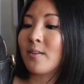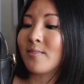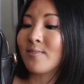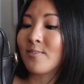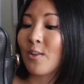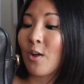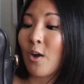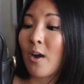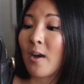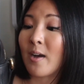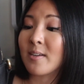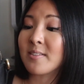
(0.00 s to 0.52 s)
a
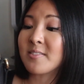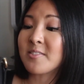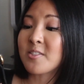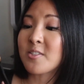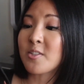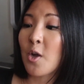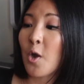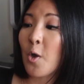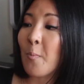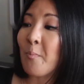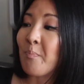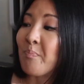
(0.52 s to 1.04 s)
lot.
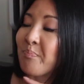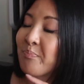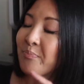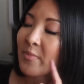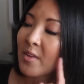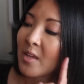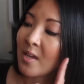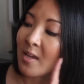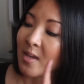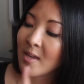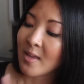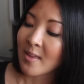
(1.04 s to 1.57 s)
So
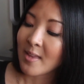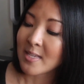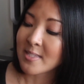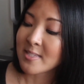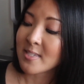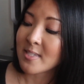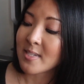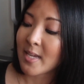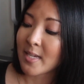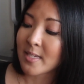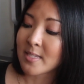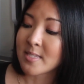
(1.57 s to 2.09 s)
that's
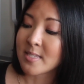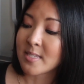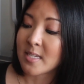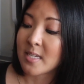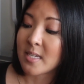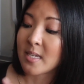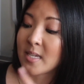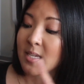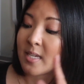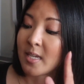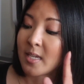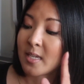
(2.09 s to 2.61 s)
the next
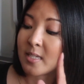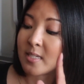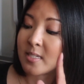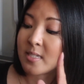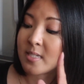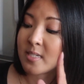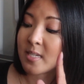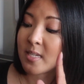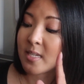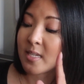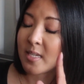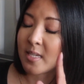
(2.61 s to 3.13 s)
thing.
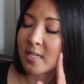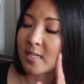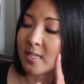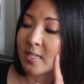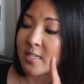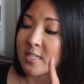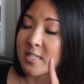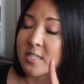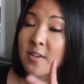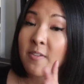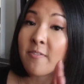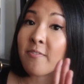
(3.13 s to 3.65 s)
It
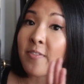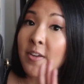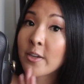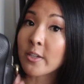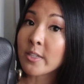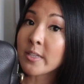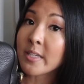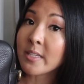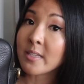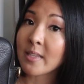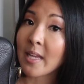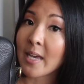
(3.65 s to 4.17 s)
is
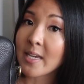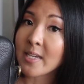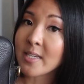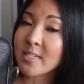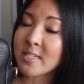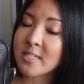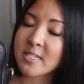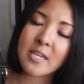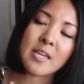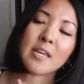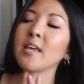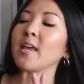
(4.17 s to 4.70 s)
fairly
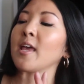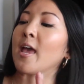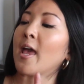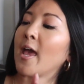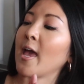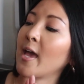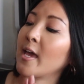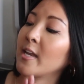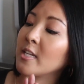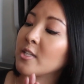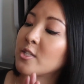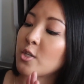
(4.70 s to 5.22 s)
light
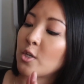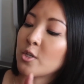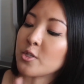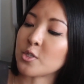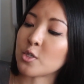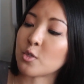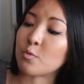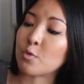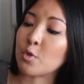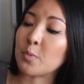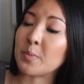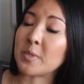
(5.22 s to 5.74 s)
and it's also
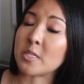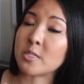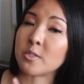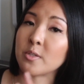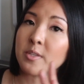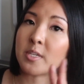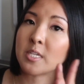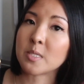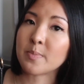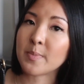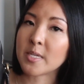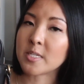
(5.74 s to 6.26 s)
roomy, so
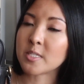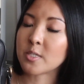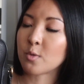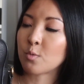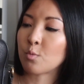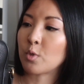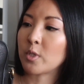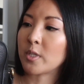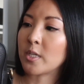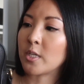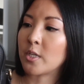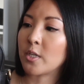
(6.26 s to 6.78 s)
this makes it
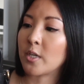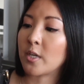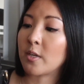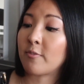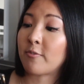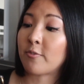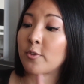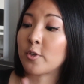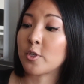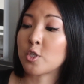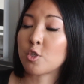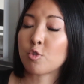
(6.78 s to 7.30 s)
really good
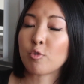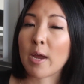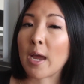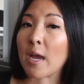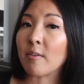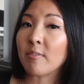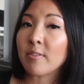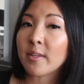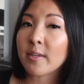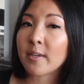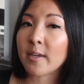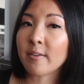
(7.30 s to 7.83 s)
for
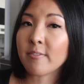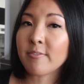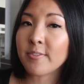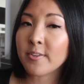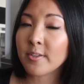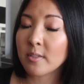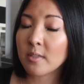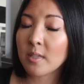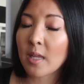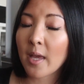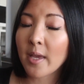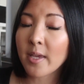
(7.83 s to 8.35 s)
traveling, I
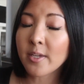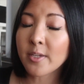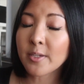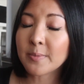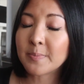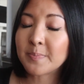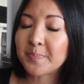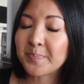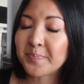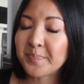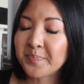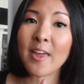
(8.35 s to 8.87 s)
feel like.
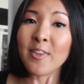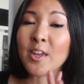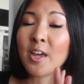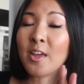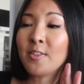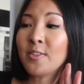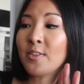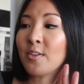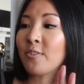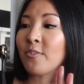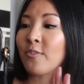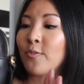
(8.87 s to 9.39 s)
And
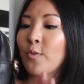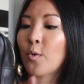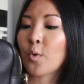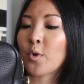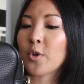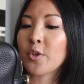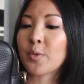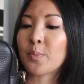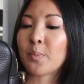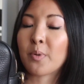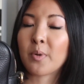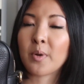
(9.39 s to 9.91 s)
then the
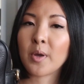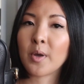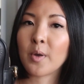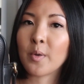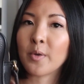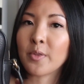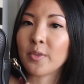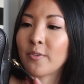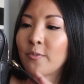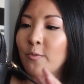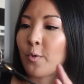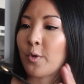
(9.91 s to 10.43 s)
fourth pro
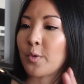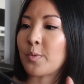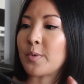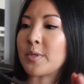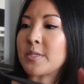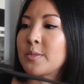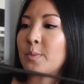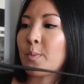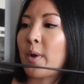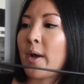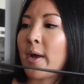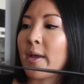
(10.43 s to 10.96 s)
and the fourth
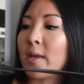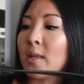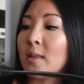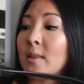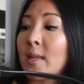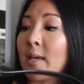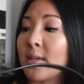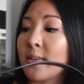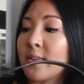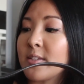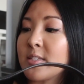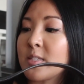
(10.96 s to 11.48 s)
reason why I
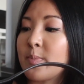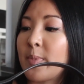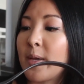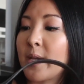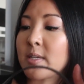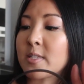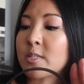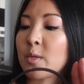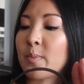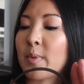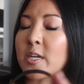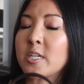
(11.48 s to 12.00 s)
like this
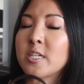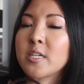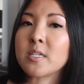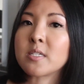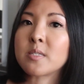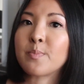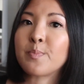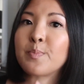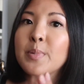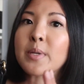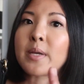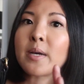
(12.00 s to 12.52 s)
bag so much
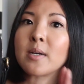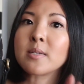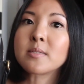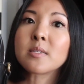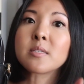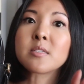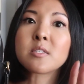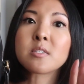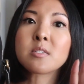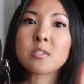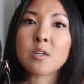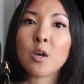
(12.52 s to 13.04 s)
is because
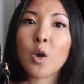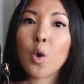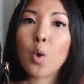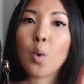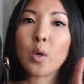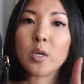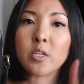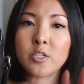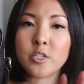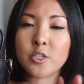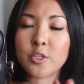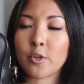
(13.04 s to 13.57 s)
it's so
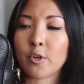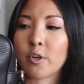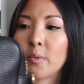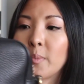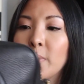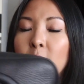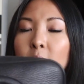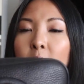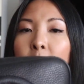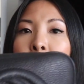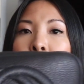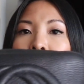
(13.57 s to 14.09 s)
durable.